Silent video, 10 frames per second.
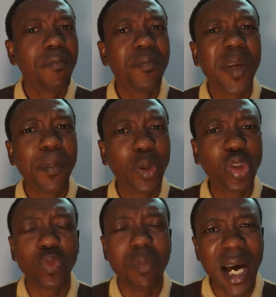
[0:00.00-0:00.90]

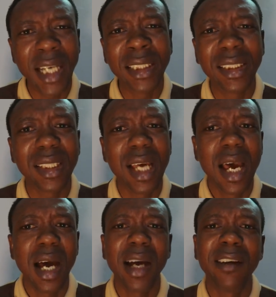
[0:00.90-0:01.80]
People's minds
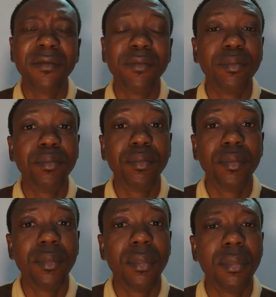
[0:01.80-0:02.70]
have
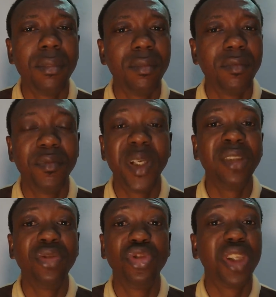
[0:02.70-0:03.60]

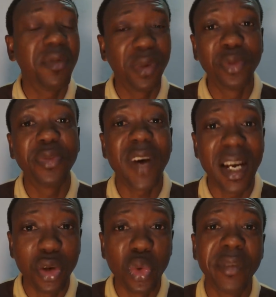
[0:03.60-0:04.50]
been driven
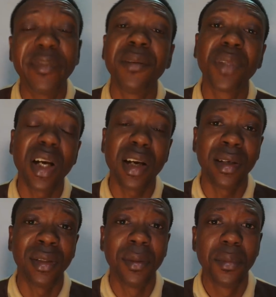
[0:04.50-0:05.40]
far away from
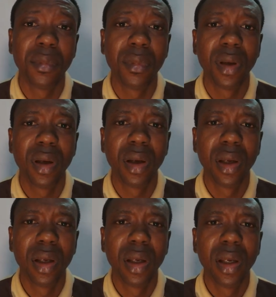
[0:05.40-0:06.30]
God.
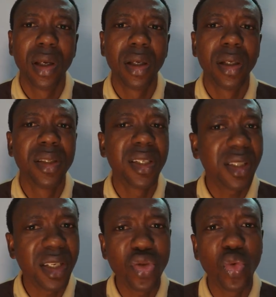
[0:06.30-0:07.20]
The
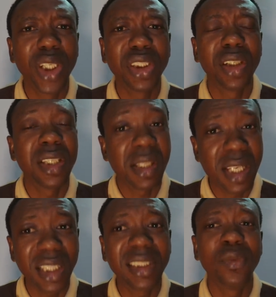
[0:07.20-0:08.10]
situation is
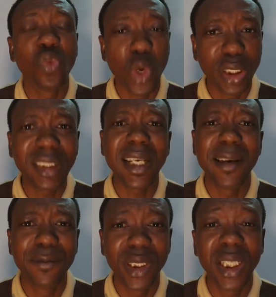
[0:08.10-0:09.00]
getting worse
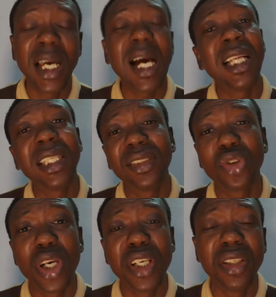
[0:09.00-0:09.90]
every day, and
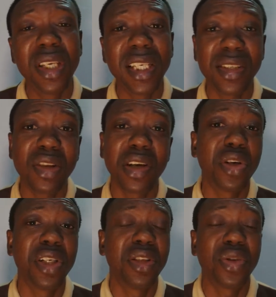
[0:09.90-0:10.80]
it's not
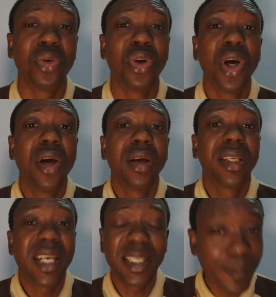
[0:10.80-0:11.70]
going to
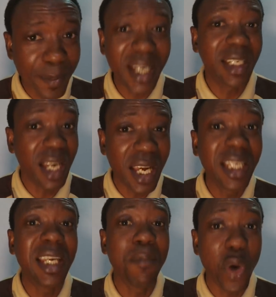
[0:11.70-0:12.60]
get better
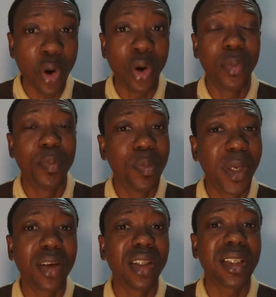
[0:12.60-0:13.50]
anymore,
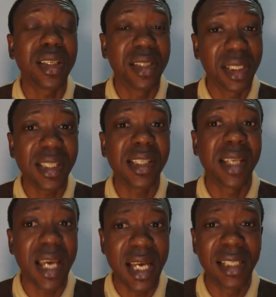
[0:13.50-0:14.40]
because this is
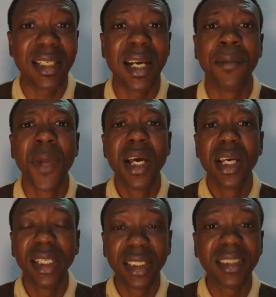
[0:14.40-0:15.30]
the end time.
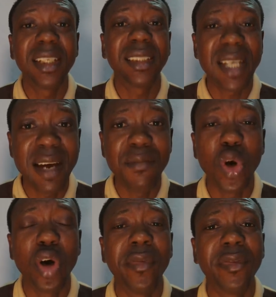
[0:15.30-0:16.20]
It is the time
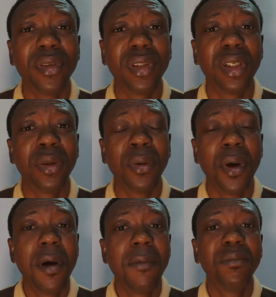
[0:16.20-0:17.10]
of the
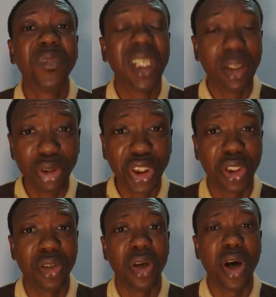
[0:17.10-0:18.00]

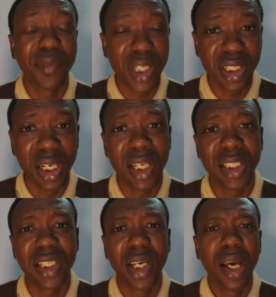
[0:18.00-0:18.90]
delusion of the
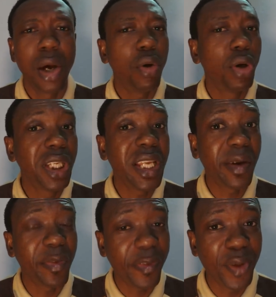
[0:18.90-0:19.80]
church. Only
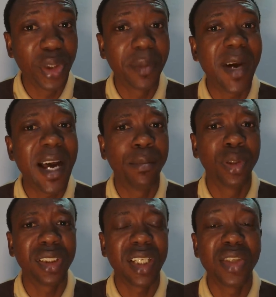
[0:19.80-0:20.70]
a few, the
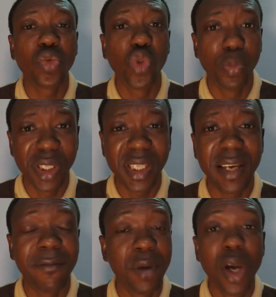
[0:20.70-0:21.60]
Bible says, will be saved.